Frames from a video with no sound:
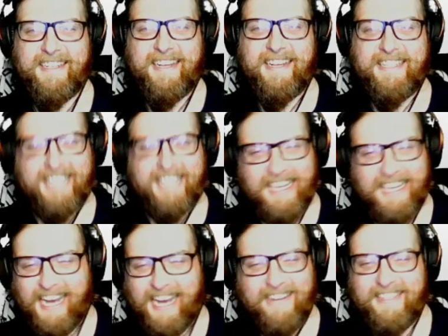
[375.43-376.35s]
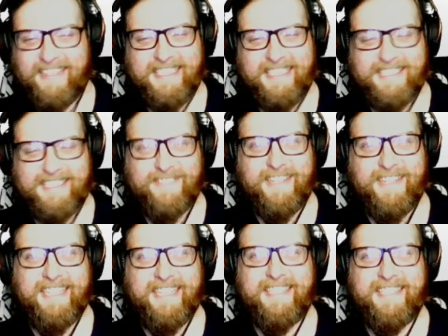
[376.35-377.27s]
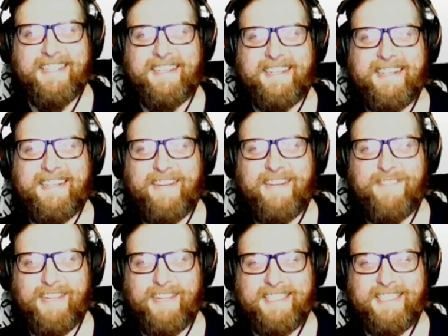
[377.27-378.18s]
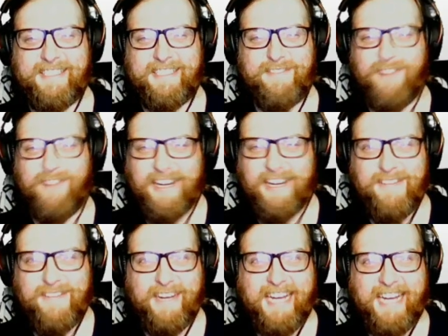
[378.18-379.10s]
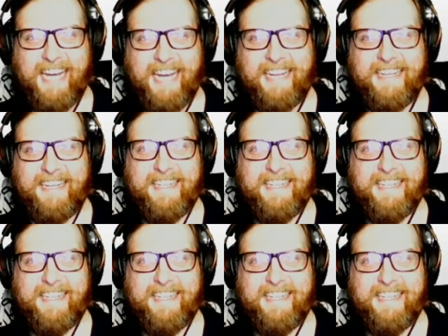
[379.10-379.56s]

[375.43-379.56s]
Dang it, I don't get this one either. I feel like this is funny if I got it.